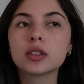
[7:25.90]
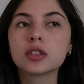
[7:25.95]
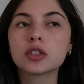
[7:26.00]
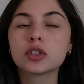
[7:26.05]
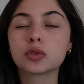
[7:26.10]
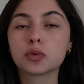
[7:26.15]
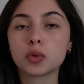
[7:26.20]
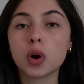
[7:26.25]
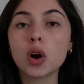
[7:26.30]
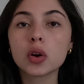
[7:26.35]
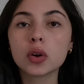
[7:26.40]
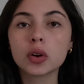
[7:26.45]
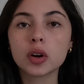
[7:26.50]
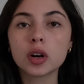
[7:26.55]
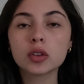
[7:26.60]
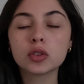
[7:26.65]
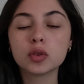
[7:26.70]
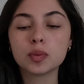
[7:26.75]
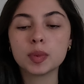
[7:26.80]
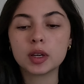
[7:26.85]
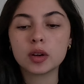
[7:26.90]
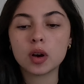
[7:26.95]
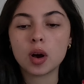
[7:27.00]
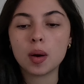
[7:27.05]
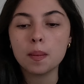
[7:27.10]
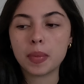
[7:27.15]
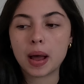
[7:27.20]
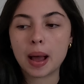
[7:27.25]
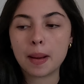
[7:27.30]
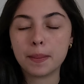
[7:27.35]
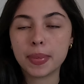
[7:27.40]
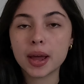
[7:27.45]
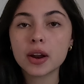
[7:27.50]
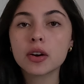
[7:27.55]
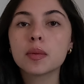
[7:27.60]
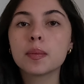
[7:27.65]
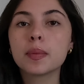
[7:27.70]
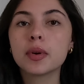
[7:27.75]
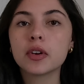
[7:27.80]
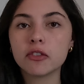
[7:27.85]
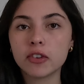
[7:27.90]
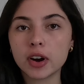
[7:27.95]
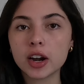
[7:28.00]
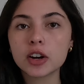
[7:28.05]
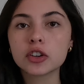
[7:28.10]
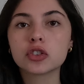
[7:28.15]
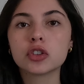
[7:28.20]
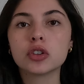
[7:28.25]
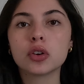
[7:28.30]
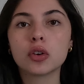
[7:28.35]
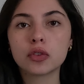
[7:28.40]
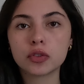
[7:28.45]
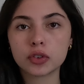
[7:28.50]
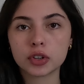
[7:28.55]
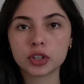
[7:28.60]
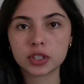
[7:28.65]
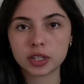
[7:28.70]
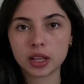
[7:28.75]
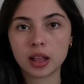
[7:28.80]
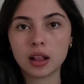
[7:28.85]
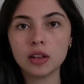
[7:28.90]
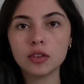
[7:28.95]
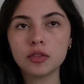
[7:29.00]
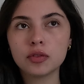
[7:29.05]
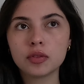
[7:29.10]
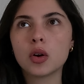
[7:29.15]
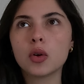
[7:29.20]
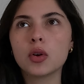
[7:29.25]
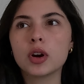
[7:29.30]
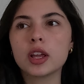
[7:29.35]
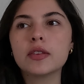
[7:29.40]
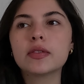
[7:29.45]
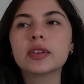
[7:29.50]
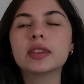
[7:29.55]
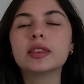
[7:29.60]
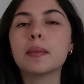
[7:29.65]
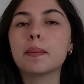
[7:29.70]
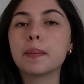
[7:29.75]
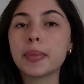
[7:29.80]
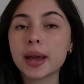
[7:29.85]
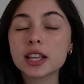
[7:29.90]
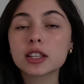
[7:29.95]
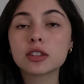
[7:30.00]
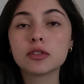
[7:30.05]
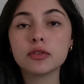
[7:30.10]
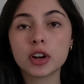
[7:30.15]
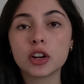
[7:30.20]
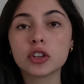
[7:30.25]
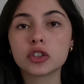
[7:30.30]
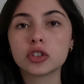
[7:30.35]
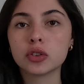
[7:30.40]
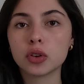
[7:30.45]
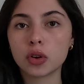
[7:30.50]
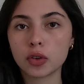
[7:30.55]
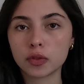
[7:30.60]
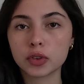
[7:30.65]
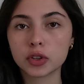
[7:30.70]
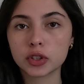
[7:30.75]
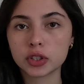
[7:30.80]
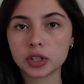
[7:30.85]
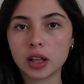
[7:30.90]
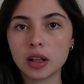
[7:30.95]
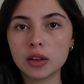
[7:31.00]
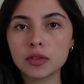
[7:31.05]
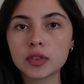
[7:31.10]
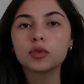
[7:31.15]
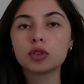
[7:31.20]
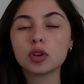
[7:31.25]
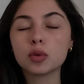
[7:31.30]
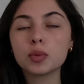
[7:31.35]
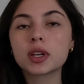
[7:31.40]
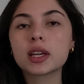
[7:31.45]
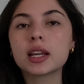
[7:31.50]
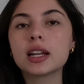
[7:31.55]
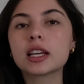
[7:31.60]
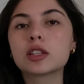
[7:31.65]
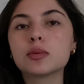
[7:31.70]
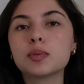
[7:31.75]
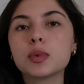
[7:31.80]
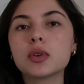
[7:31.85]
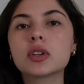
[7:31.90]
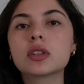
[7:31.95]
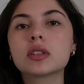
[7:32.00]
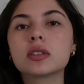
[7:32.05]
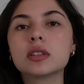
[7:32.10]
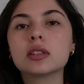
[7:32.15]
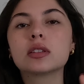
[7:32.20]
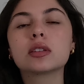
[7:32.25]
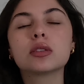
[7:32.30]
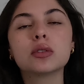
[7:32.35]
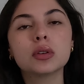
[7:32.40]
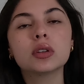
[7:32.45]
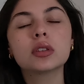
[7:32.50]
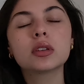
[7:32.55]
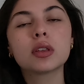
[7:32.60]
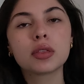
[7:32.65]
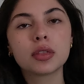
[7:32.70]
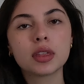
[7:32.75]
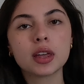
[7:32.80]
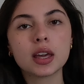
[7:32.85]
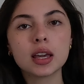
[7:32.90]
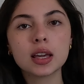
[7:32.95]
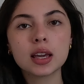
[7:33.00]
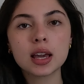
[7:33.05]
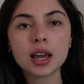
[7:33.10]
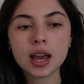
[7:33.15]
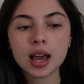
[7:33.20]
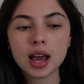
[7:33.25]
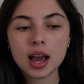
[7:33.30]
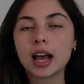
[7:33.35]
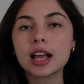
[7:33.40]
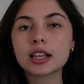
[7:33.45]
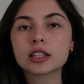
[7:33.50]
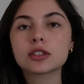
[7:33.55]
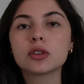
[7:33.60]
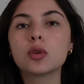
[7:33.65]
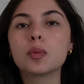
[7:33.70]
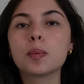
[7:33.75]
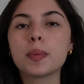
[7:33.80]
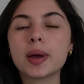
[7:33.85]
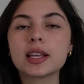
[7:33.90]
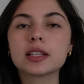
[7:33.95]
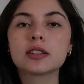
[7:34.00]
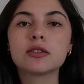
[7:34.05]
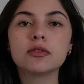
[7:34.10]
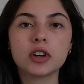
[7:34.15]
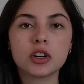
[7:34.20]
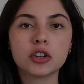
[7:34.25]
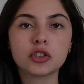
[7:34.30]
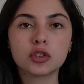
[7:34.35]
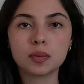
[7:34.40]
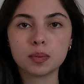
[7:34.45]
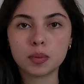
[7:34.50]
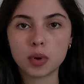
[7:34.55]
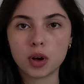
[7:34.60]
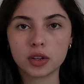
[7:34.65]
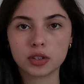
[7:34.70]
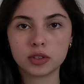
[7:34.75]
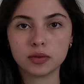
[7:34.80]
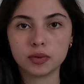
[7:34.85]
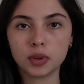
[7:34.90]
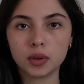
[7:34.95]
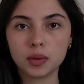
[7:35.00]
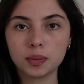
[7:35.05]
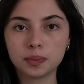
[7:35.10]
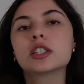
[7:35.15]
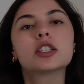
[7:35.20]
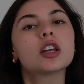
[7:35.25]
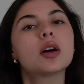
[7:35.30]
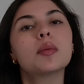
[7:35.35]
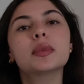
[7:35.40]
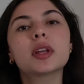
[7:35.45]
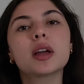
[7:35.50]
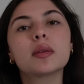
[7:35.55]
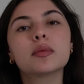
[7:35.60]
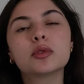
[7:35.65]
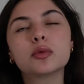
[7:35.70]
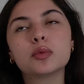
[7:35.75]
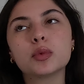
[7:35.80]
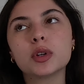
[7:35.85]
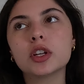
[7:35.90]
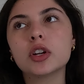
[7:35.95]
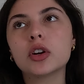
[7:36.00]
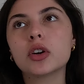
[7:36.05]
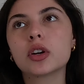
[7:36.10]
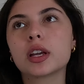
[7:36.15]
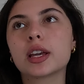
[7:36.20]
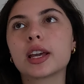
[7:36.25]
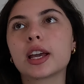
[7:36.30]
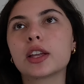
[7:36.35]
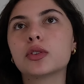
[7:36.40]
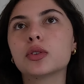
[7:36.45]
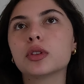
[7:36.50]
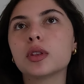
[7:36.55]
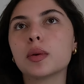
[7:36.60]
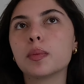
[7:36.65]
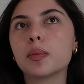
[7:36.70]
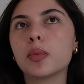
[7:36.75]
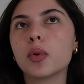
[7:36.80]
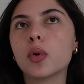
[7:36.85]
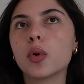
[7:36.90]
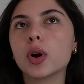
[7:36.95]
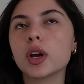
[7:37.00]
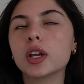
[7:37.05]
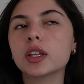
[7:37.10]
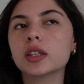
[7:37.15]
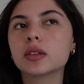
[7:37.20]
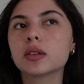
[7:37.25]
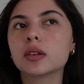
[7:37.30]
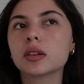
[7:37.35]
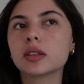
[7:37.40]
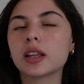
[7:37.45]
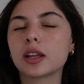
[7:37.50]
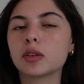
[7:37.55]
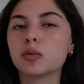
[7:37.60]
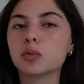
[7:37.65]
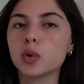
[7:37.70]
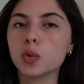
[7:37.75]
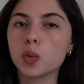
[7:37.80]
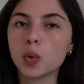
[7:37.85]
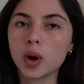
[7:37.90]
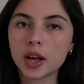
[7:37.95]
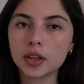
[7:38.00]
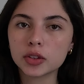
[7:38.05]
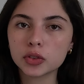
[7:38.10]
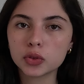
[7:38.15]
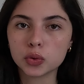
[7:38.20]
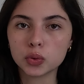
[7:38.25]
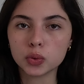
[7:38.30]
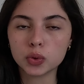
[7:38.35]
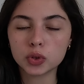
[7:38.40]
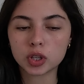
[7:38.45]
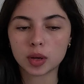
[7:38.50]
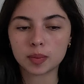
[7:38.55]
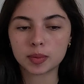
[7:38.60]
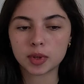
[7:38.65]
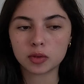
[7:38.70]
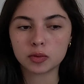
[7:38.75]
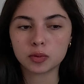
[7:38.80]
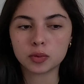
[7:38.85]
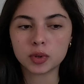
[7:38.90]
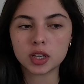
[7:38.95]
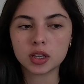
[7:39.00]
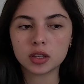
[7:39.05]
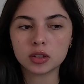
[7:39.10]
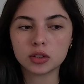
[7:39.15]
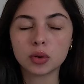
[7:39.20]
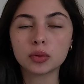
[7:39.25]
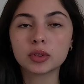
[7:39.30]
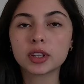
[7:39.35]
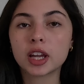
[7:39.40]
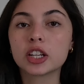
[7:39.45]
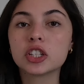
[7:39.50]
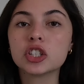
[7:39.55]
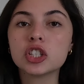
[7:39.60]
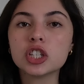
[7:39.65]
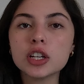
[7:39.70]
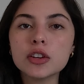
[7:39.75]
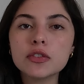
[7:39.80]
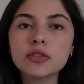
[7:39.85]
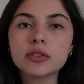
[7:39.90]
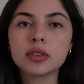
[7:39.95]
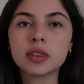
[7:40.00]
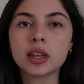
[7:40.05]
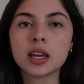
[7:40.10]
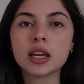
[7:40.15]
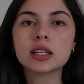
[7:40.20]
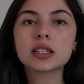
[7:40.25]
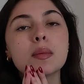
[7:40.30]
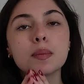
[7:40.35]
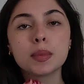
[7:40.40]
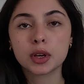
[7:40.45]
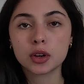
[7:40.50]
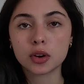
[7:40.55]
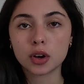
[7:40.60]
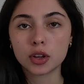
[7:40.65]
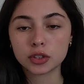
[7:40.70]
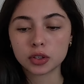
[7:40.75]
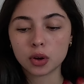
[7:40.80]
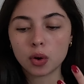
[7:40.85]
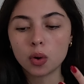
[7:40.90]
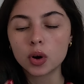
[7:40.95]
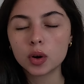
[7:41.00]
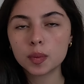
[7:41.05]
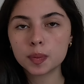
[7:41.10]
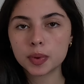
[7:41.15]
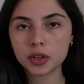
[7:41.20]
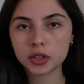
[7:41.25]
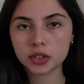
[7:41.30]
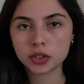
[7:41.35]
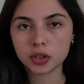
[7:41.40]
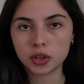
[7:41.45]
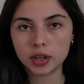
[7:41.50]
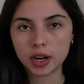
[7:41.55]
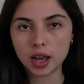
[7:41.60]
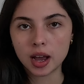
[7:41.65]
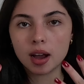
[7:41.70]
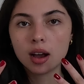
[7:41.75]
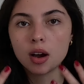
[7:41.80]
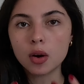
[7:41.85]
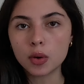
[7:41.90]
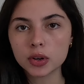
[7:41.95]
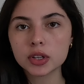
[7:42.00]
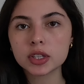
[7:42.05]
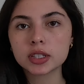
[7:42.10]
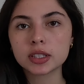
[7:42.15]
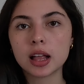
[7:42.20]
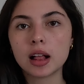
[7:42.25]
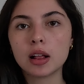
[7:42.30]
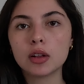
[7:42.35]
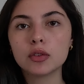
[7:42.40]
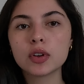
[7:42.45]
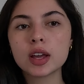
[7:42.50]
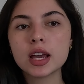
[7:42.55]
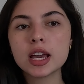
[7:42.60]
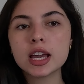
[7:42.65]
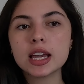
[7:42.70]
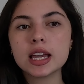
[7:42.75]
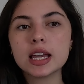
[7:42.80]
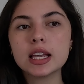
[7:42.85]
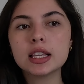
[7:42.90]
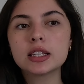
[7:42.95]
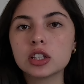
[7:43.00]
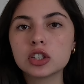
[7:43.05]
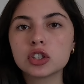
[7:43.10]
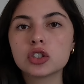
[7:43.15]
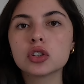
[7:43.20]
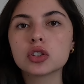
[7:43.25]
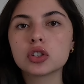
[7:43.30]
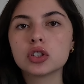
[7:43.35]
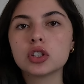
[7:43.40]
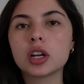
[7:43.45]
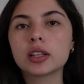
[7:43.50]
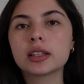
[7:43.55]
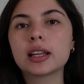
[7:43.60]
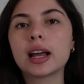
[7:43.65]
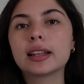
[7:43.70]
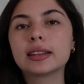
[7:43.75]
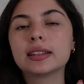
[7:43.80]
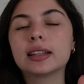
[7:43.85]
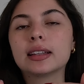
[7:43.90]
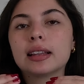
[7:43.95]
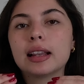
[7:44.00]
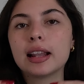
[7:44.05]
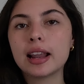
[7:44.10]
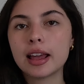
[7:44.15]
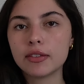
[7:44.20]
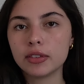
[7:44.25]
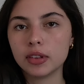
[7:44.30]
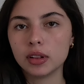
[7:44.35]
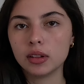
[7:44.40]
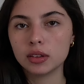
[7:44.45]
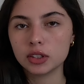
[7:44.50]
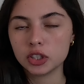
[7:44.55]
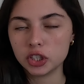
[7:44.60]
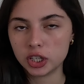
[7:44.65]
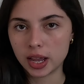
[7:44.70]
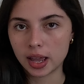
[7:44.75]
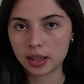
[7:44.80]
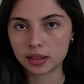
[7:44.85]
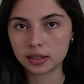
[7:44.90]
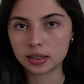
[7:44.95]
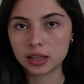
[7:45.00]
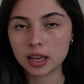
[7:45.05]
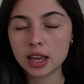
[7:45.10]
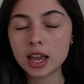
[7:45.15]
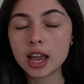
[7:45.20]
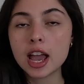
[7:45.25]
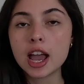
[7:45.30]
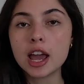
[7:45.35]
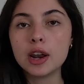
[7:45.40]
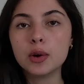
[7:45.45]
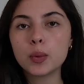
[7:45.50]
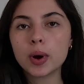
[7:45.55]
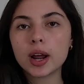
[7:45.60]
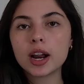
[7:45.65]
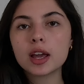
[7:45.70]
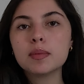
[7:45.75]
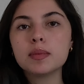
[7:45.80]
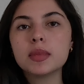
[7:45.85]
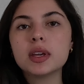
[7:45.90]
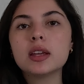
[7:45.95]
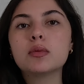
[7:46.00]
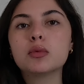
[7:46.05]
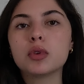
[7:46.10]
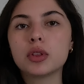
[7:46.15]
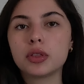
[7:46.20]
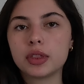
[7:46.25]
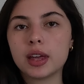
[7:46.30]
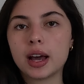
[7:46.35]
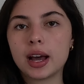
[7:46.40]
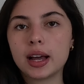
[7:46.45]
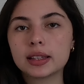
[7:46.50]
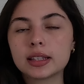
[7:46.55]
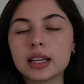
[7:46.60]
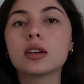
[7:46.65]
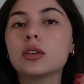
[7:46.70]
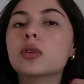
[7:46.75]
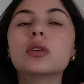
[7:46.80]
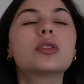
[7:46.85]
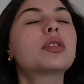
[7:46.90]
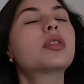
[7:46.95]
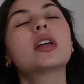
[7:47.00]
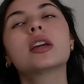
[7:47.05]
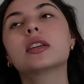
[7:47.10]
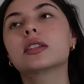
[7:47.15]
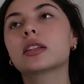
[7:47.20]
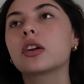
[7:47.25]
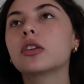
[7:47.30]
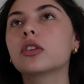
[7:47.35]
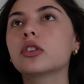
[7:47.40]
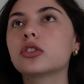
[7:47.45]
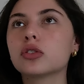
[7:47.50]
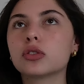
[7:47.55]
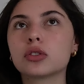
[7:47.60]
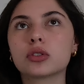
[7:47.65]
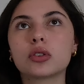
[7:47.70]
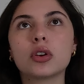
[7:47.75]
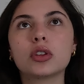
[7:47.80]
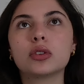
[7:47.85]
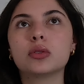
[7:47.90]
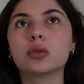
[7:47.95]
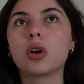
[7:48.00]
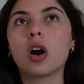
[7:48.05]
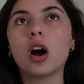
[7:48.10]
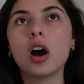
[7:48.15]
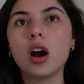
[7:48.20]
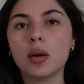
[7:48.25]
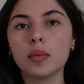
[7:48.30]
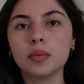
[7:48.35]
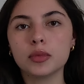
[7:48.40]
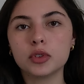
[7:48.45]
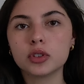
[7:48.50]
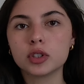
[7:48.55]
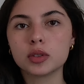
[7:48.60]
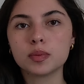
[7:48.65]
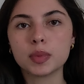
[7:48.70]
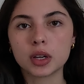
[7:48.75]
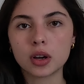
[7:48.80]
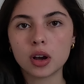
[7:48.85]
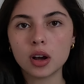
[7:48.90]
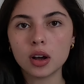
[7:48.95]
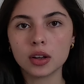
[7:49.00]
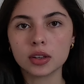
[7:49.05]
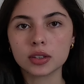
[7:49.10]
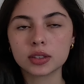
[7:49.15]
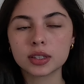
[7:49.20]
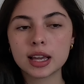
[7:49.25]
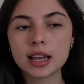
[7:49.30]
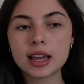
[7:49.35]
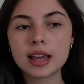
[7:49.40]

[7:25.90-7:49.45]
stronger, to become a better version of ourselves, or even the best version of ourselves, so we can experience this good thing as our best version possible. Sometimes we don't get to the point that we want to, sometimes we don't achieve things because our persona, our self, it's just not at that level yet. And what I mean with that, good things are not just going to come just because.